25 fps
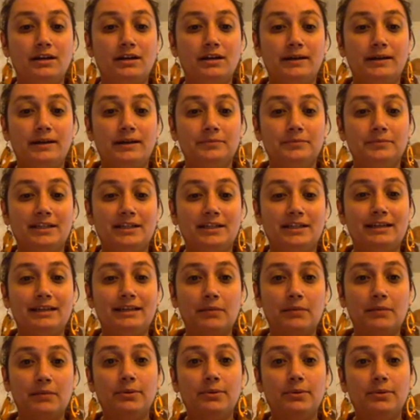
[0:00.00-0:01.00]

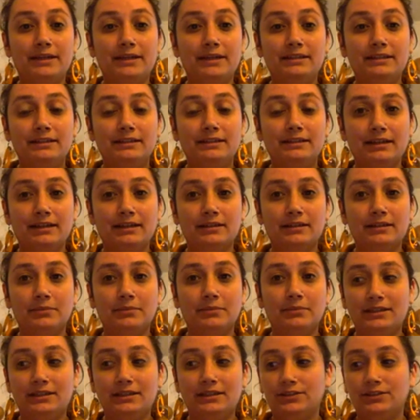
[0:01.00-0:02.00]
collaborating and
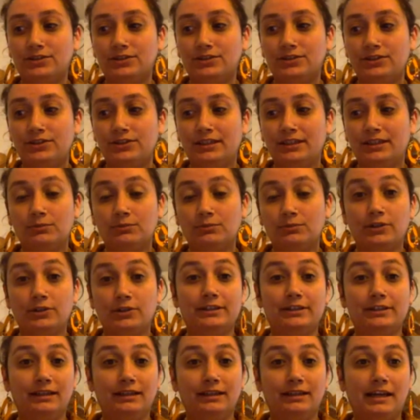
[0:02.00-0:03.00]
making sure that we're
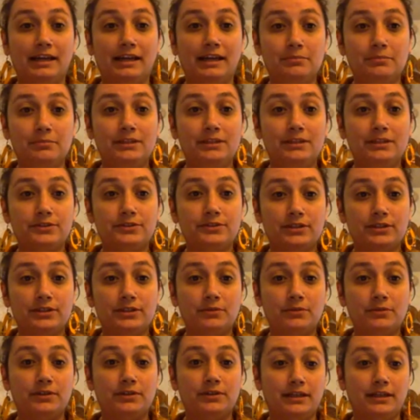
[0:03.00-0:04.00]
in alignment so
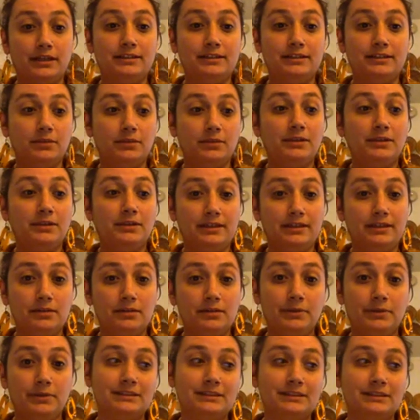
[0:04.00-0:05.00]
that we're not doubling
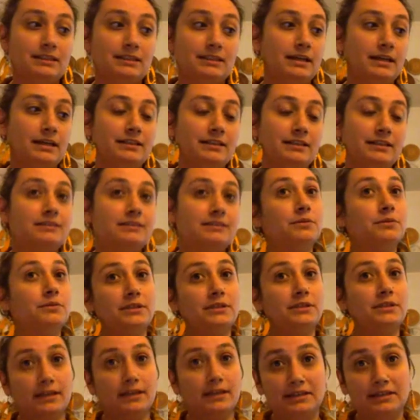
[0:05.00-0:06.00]
up on sites. That
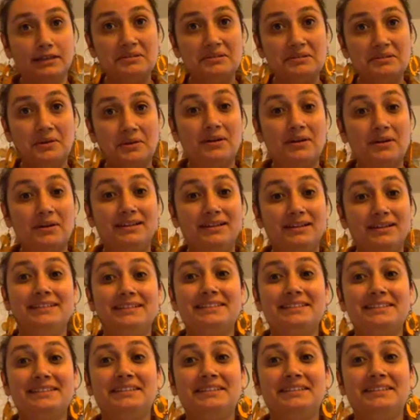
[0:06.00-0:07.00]
we got our
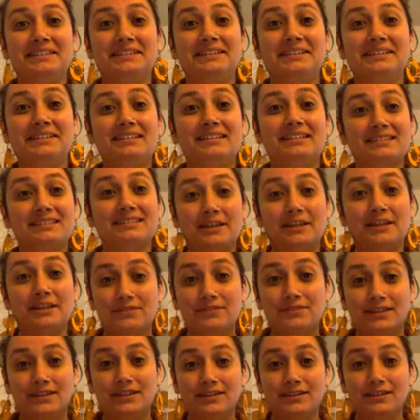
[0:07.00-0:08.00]
list good is
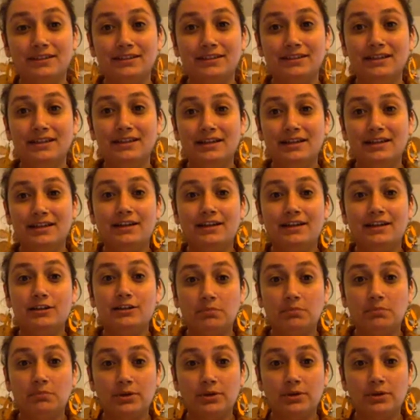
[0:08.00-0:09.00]
definitely an
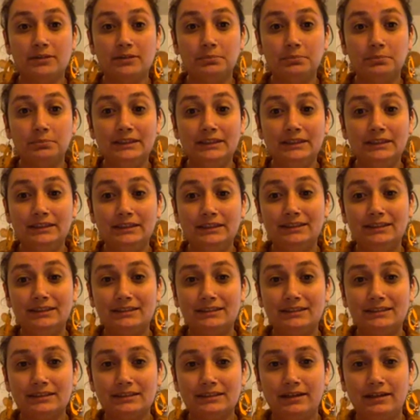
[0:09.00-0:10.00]
important
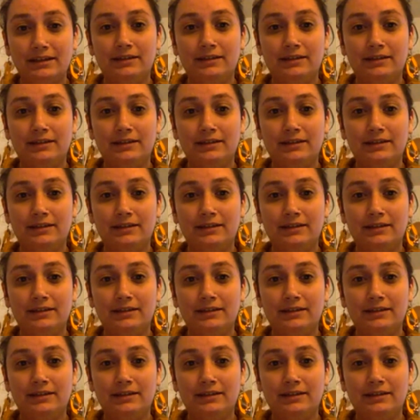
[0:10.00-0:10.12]
piece.